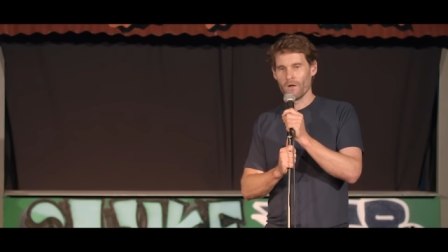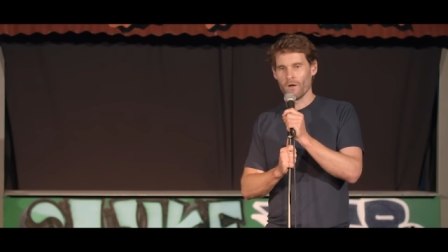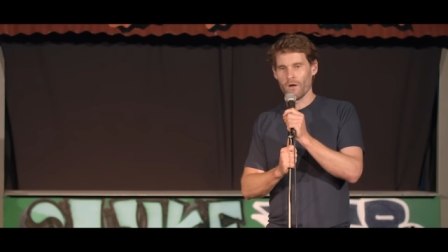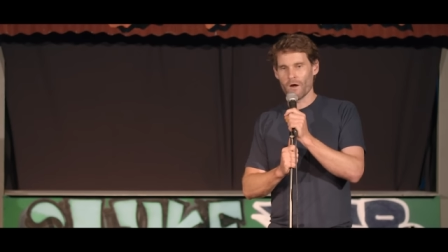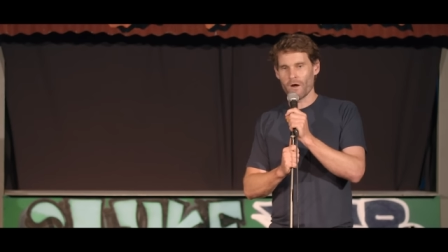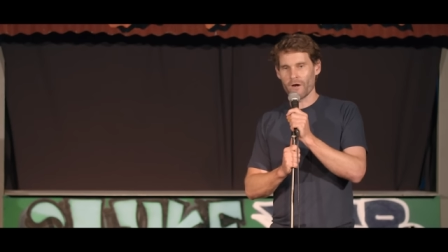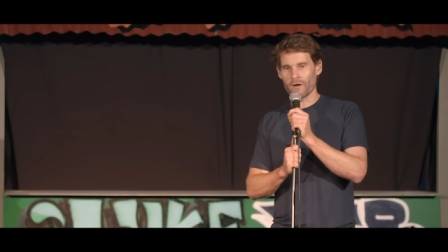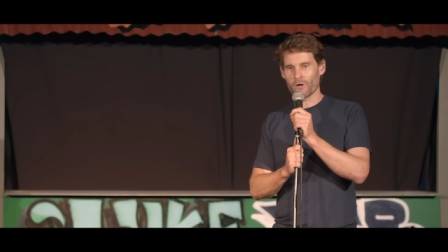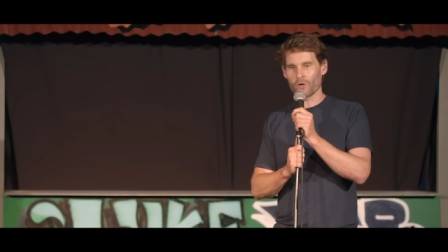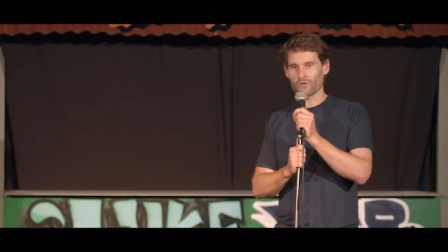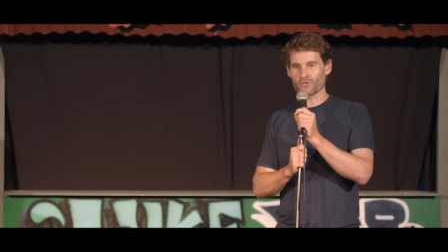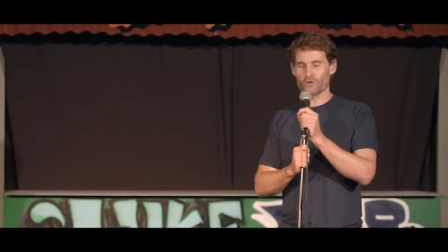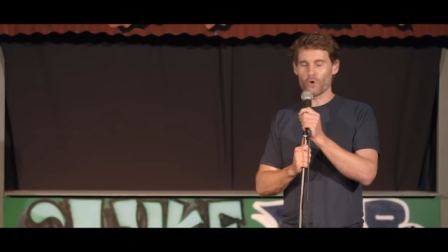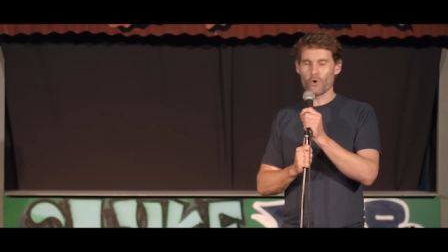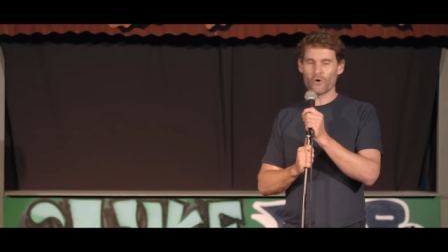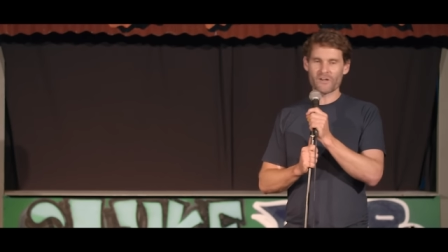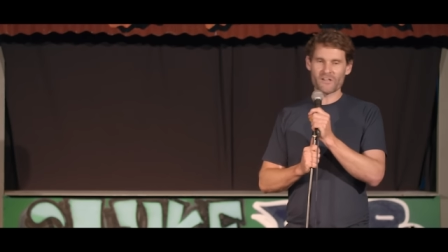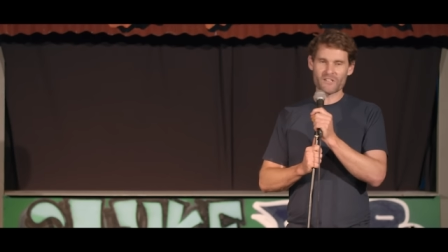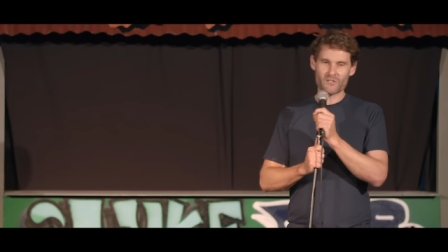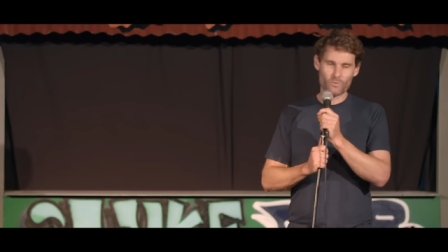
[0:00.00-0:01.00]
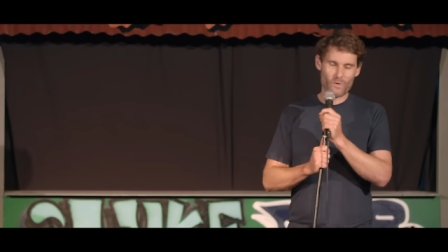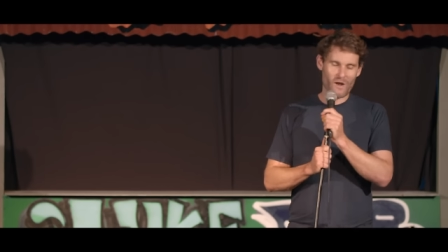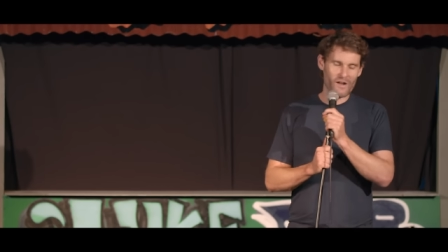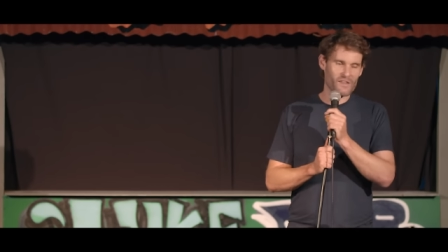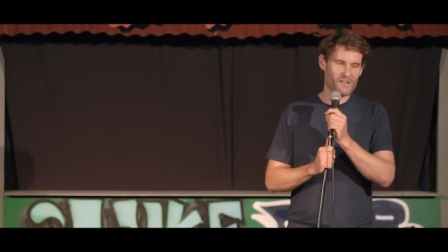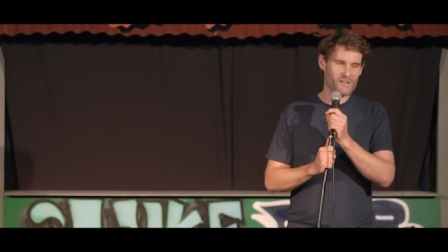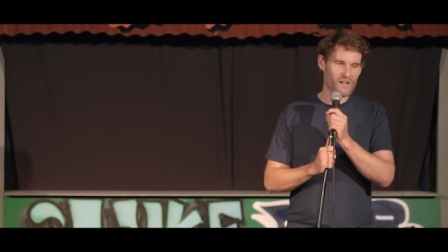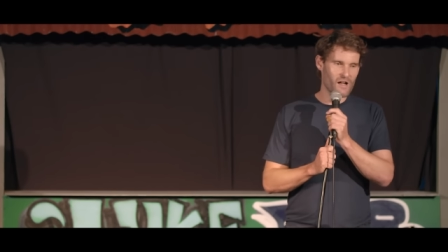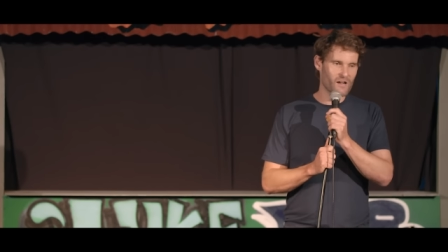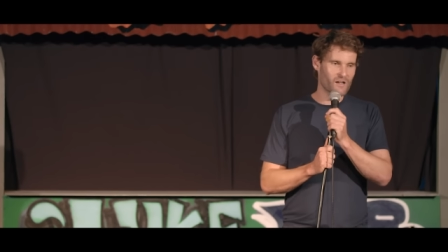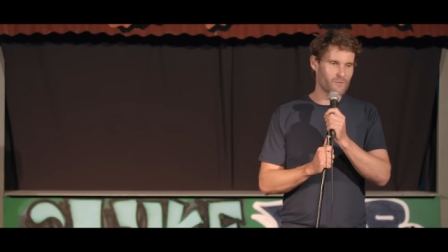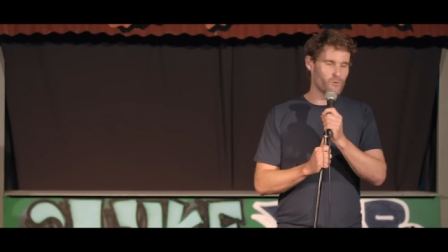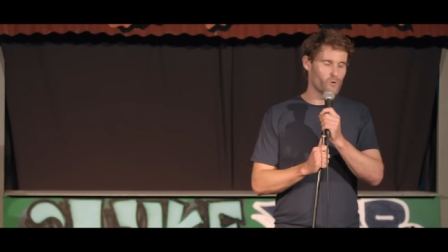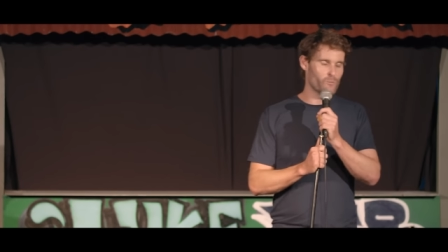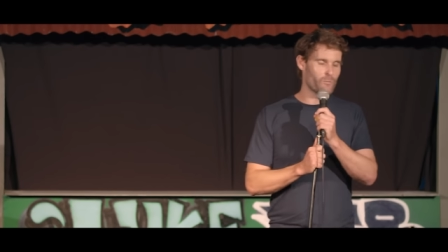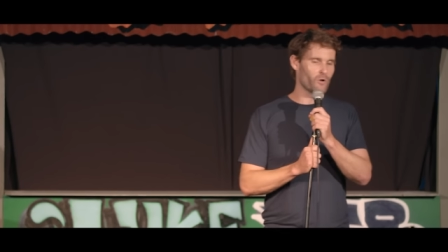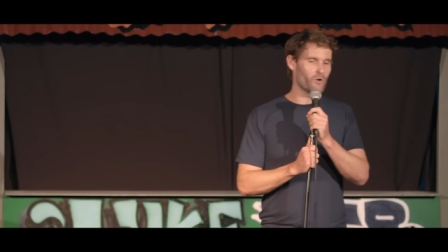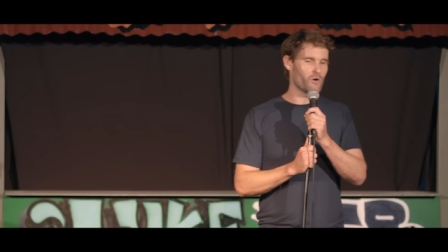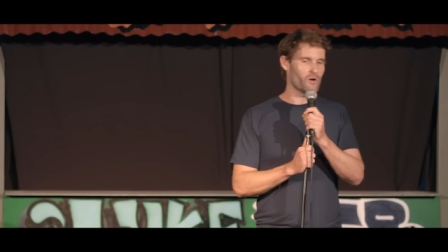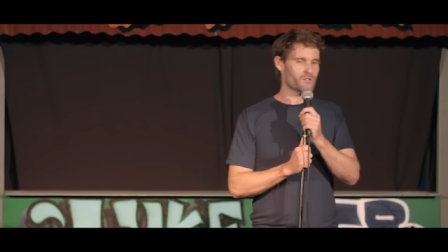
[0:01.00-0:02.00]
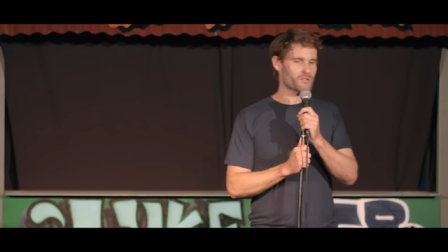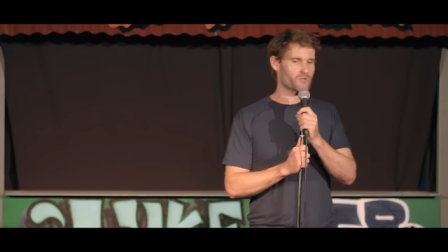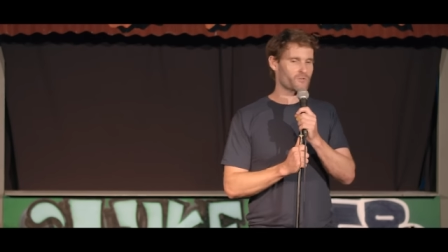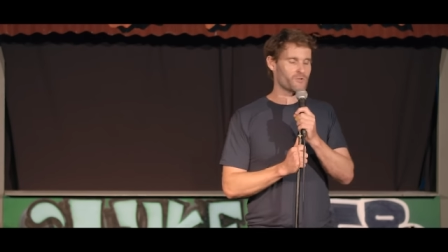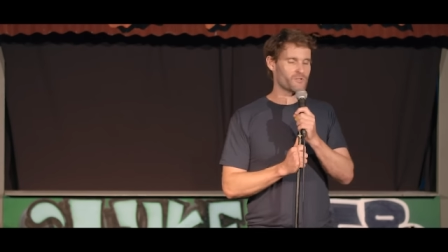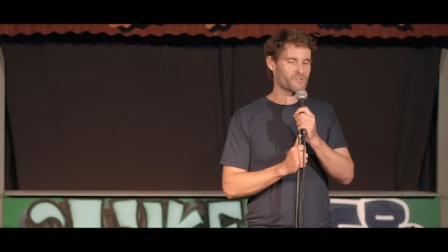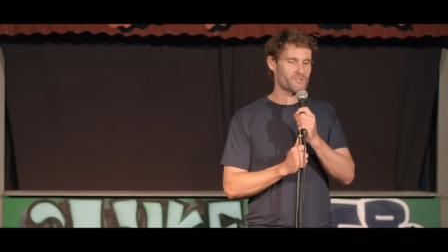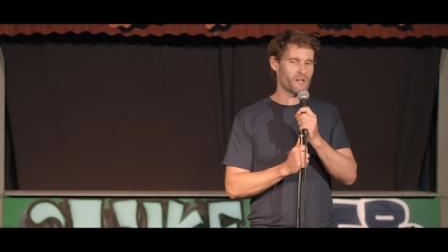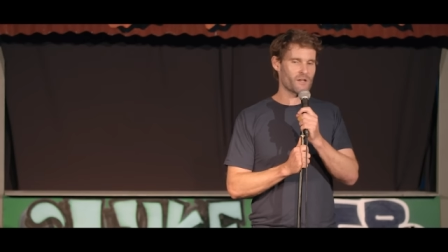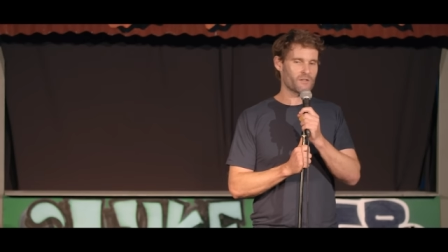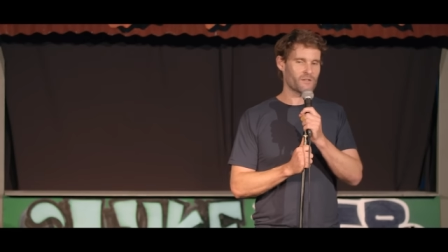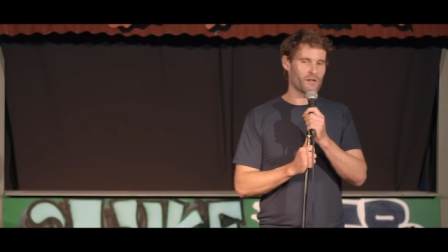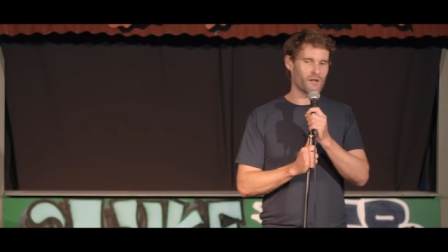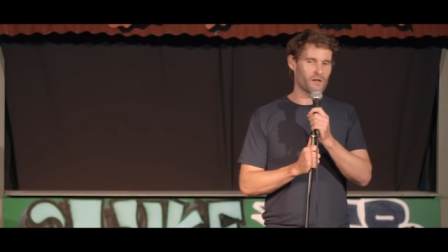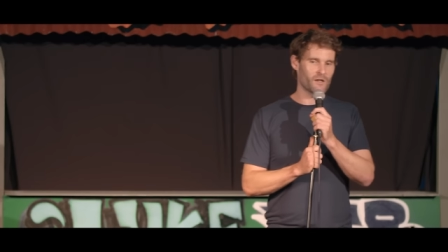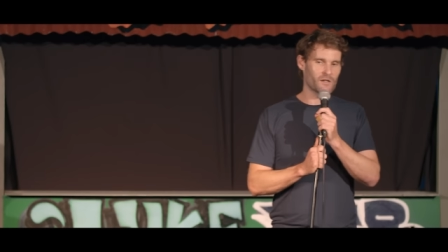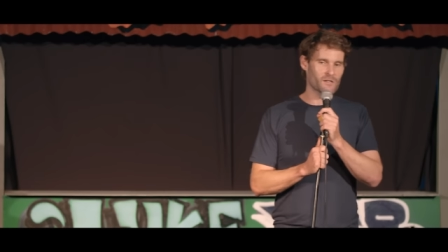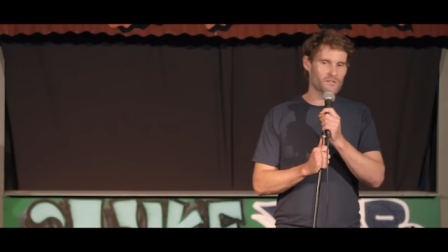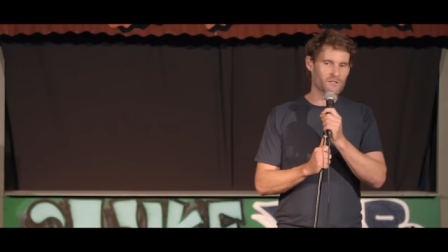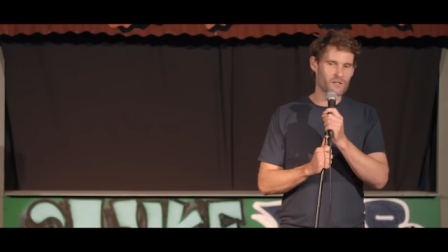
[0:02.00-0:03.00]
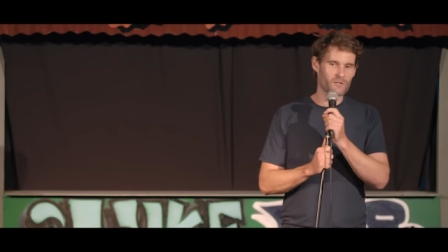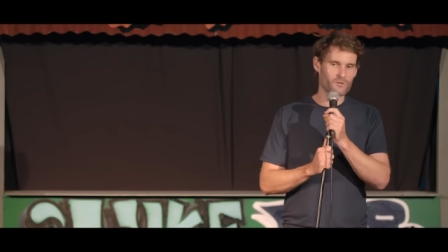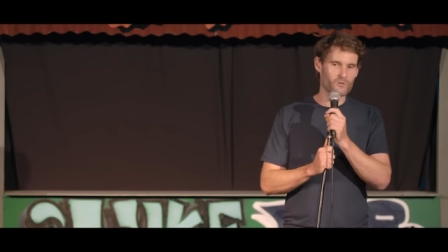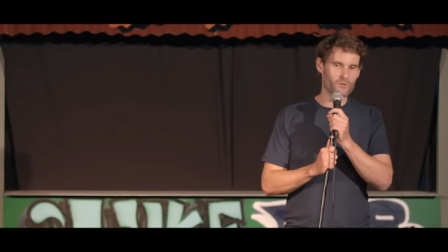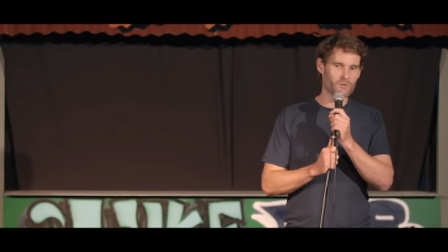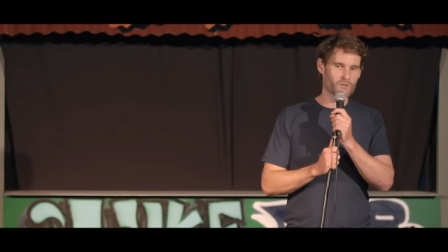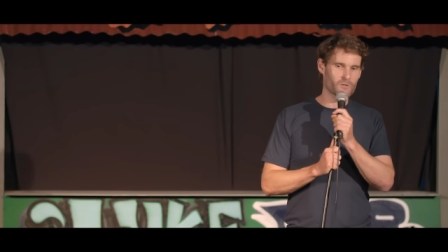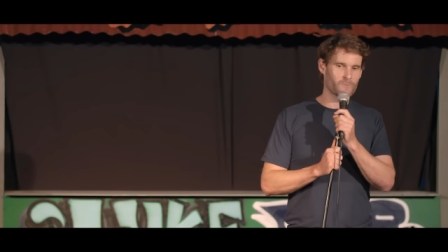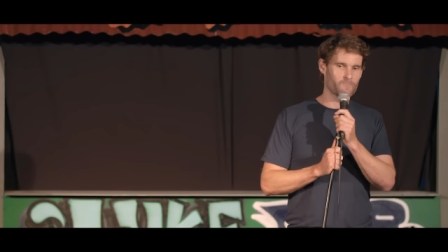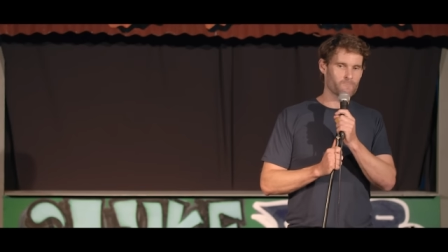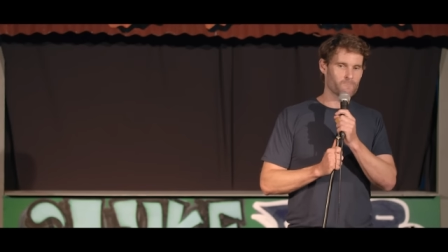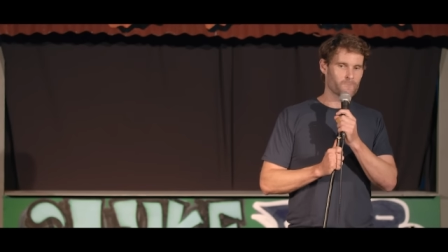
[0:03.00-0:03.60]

And I got talking to one of the younger, more polite screws down there, and he said, look,